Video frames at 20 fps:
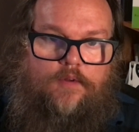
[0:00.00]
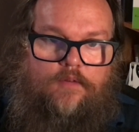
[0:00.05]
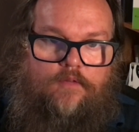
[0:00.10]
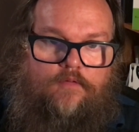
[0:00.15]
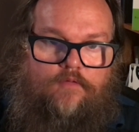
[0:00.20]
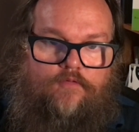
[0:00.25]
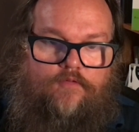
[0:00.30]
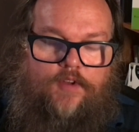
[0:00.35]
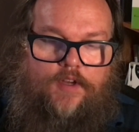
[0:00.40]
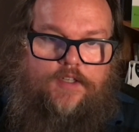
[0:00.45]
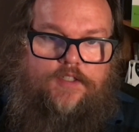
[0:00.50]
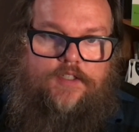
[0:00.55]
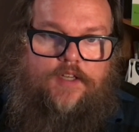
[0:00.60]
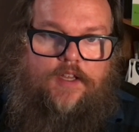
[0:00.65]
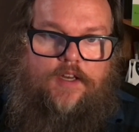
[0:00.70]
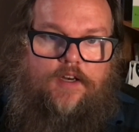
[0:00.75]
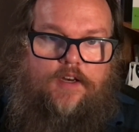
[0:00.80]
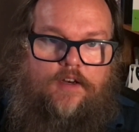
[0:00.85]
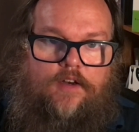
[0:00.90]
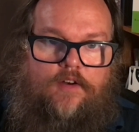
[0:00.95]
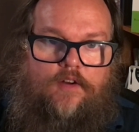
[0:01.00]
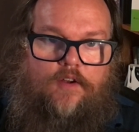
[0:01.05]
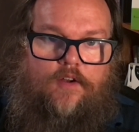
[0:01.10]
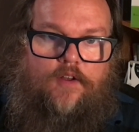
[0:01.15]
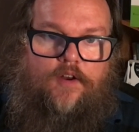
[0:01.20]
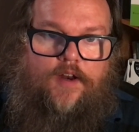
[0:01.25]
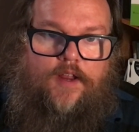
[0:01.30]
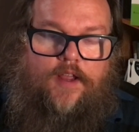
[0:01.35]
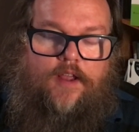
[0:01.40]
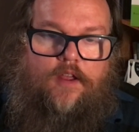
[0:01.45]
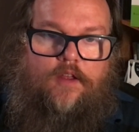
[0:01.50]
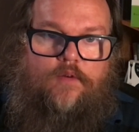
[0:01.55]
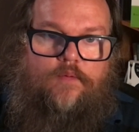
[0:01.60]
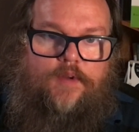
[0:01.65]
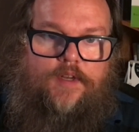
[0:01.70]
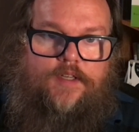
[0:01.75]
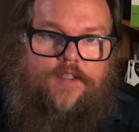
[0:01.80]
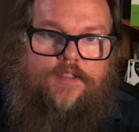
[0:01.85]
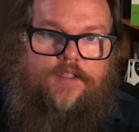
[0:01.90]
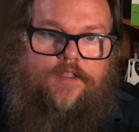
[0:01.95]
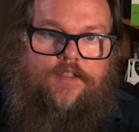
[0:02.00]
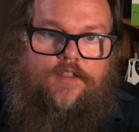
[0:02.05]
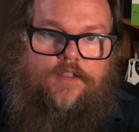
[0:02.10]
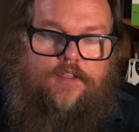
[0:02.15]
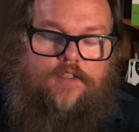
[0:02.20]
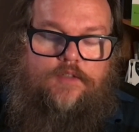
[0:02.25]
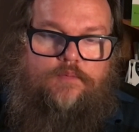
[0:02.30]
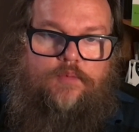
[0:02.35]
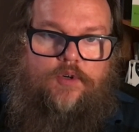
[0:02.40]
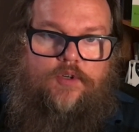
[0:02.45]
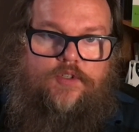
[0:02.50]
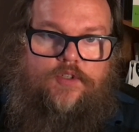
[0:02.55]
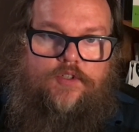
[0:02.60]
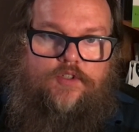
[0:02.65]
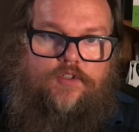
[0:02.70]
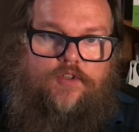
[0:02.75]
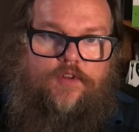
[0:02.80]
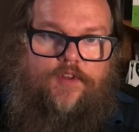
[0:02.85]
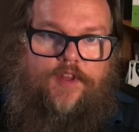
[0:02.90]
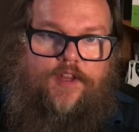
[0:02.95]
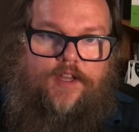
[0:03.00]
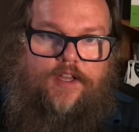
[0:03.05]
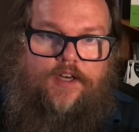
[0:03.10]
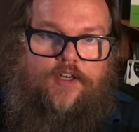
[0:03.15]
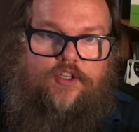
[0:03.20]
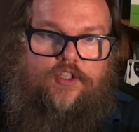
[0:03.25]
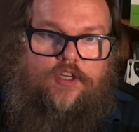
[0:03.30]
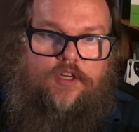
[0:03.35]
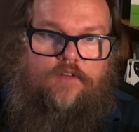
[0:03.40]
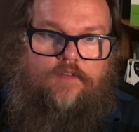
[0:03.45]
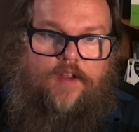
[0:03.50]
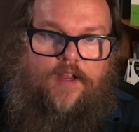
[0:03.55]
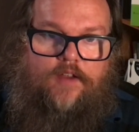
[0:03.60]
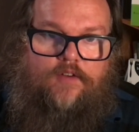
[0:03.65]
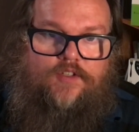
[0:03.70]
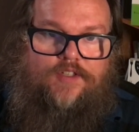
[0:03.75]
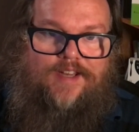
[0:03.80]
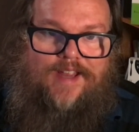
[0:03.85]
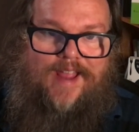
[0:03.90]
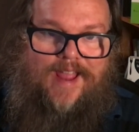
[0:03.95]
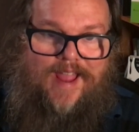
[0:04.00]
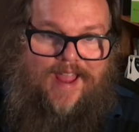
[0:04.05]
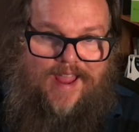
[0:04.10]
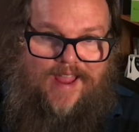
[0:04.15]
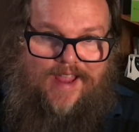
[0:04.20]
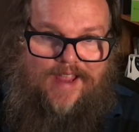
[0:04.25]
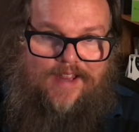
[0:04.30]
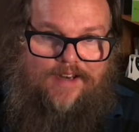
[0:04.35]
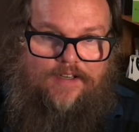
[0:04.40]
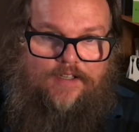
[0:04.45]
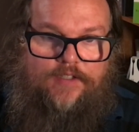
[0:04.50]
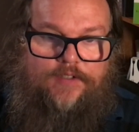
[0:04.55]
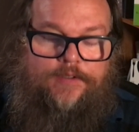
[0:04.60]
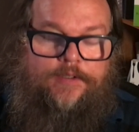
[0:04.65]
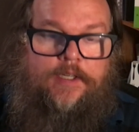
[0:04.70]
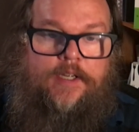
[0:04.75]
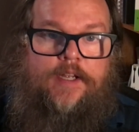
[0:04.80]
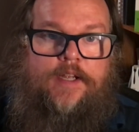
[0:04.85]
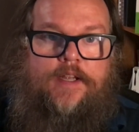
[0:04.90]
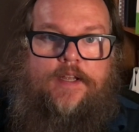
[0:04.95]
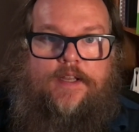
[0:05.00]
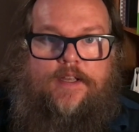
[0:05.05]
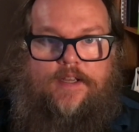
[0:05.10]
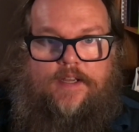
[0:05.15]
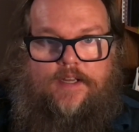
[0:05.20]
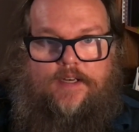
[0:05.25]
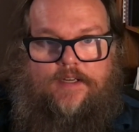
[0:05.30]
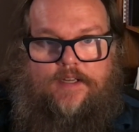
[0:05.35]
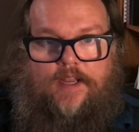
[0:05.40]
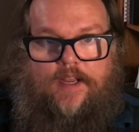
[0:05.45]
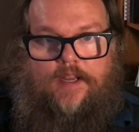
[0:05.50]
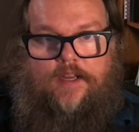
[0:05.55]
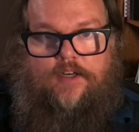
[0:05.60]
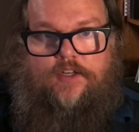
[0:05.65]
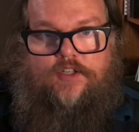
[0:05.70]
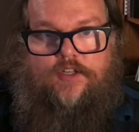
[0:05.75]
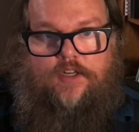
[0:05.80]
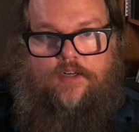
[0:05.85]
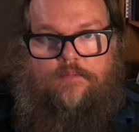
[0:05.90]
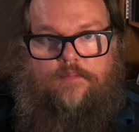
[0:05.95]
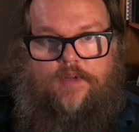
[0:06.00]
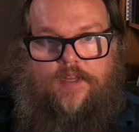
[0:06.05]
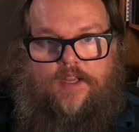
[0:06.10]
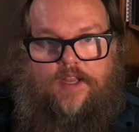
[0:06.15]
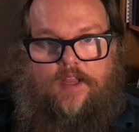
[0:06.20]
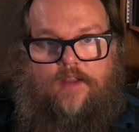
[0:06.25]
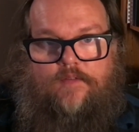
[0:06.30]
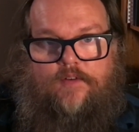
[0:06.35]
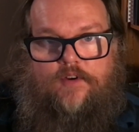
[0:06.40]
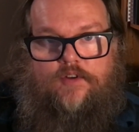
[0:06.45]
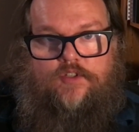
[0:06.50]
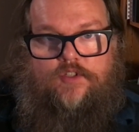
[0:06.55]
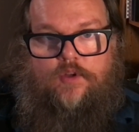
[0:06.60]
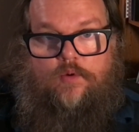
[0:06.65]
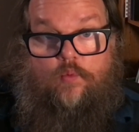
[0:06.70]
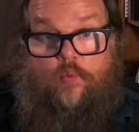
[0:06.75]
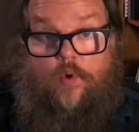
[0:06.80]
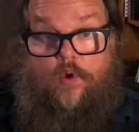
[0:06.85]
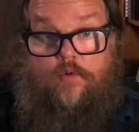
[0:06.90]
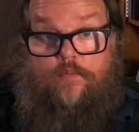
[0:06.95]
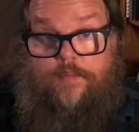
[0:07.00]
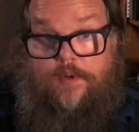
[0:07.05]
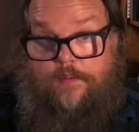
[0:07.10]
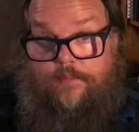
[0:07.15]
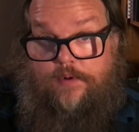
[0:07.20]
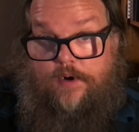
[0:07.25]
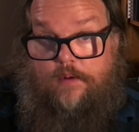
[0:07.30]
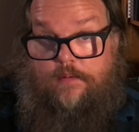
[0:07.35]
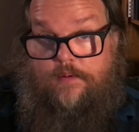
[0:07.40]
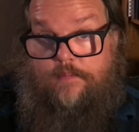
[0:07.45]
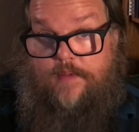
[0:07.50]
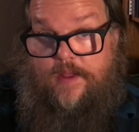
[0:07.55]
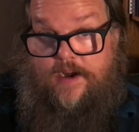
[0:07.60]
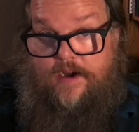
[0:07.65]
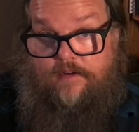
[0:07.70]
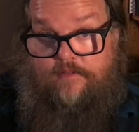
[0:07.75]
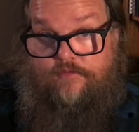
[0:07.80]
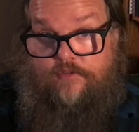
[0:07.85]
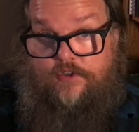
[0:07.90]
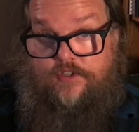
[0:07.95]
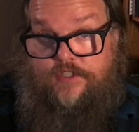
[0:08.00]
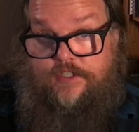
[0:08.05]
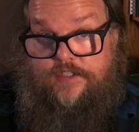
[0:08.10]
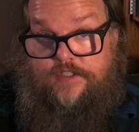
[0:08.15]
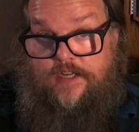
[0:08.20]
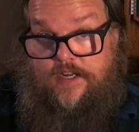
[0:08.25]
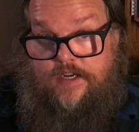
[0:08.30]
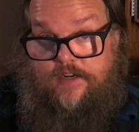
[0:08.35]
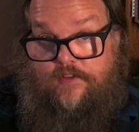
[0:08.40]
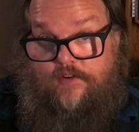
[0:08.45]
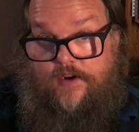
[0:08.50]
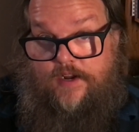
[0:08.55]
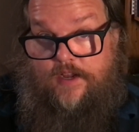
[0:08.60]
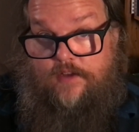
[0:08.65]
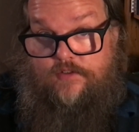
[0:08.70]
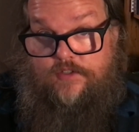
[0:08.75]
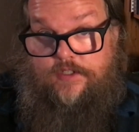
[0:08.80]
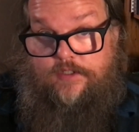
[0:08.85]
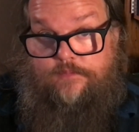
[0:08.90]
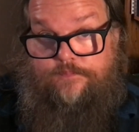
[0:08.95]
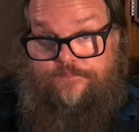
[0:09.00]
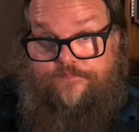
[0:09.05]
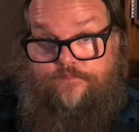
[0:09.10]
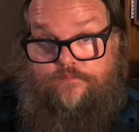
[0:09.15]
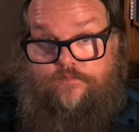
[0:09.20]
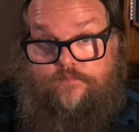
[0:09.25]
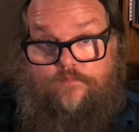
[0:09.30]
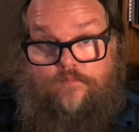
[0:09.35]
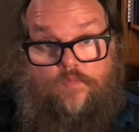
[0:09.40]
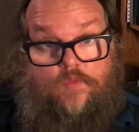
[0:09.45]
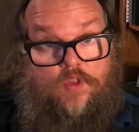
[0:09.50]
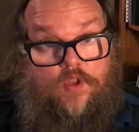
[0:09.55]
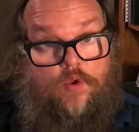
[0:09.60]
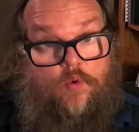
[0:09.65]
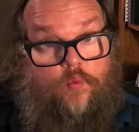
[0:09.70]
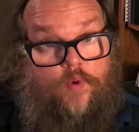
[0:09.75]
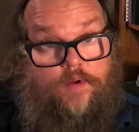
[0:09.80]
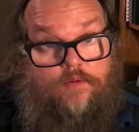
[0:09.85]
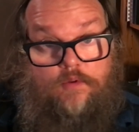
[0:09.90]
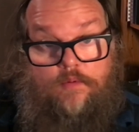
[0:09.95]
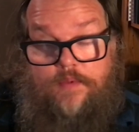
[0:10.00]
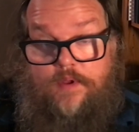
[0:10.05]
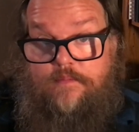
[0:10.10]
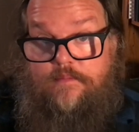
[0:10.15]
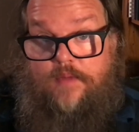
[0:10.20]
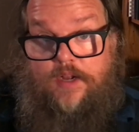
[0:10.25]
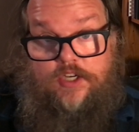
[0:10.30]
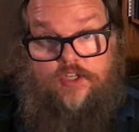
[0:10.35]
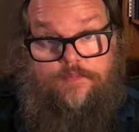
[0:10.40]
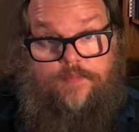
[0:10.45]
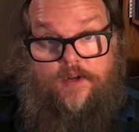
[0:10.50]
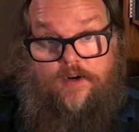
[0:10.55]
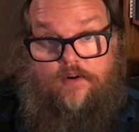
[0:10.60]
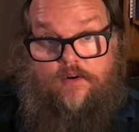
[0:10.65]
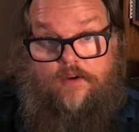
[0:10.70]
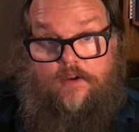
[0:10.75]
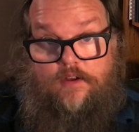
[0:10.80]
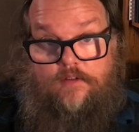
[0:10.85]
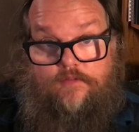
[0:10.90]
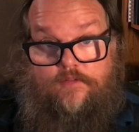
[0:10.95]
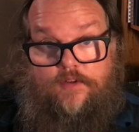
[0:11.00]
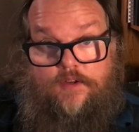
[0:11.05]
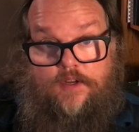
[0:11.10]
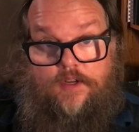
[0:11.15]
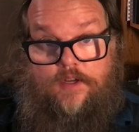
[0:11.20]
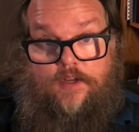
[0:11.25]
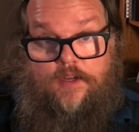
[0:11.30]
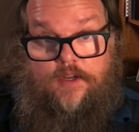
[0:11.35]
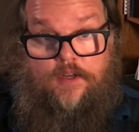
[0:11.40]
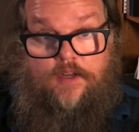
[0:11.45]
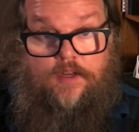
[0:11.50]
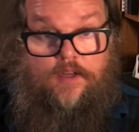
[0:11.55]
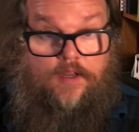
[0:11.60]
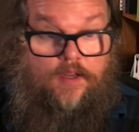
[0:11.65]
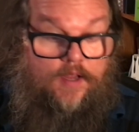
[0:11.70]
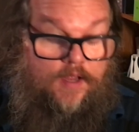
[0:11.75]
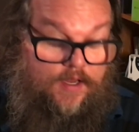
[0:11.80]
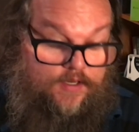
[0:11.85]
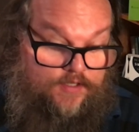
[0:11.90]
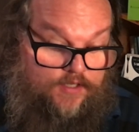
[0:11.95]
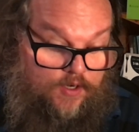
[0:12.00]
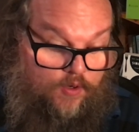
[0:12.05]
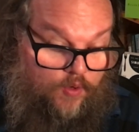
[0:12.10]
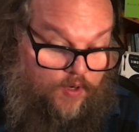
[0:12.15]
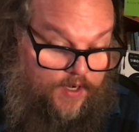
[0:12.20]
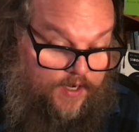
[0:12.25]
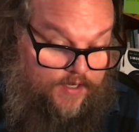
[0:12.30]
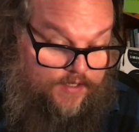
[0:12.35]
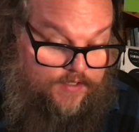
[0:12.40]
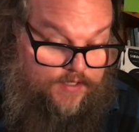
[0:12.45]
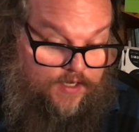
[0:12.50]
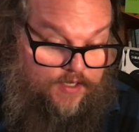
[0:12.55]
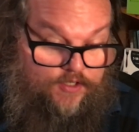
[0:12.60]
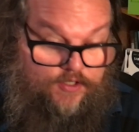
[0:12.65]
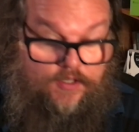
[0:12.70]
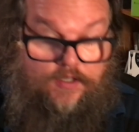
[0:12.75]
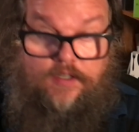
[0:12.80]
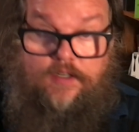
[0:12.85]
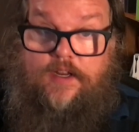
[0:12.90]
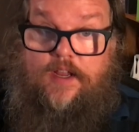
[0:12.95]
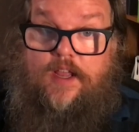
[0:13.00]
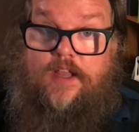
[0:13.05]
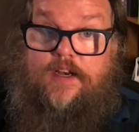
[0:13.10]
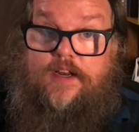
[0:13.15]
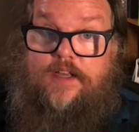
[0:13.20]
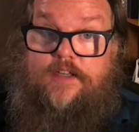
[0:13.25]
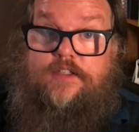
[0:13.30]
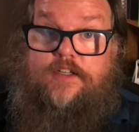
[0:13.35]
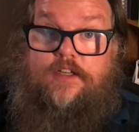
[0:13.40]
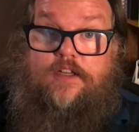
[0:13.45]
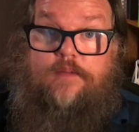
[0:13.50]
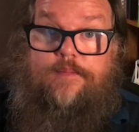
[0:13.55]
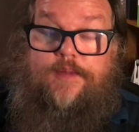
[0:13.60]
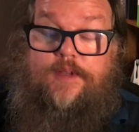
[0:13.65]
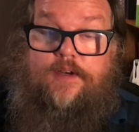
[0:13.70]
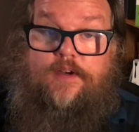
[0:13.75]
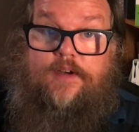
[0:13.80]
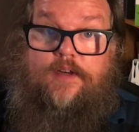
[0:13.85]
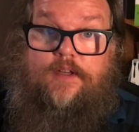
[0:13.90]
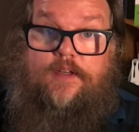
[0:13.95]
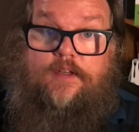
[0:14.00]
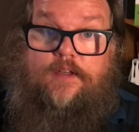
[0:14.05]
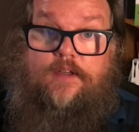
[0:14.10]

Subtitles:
fixated on how do we assist this person so they can achieve housing and engage in behaviors that won't be problematic for sustaining their housing, we will be much better off as an organization and as a community